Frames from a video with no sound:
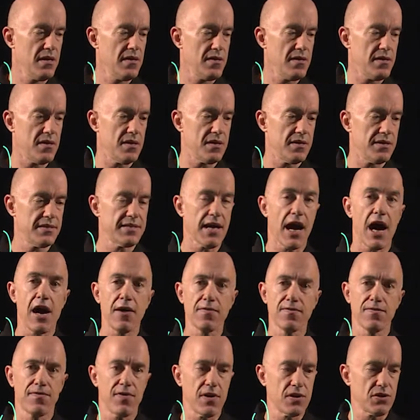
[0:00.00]
The
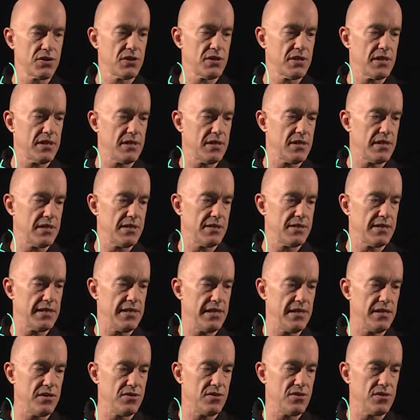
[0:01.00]
solved function is
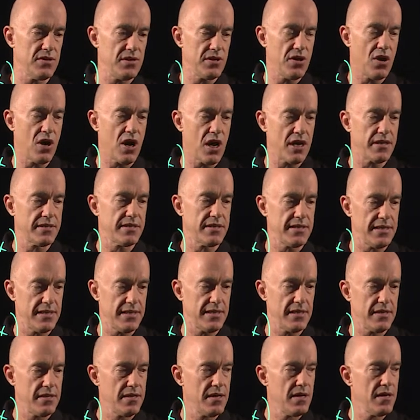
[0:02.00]
e to the
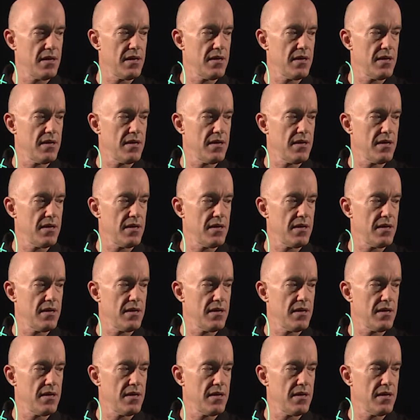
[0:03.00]
rt.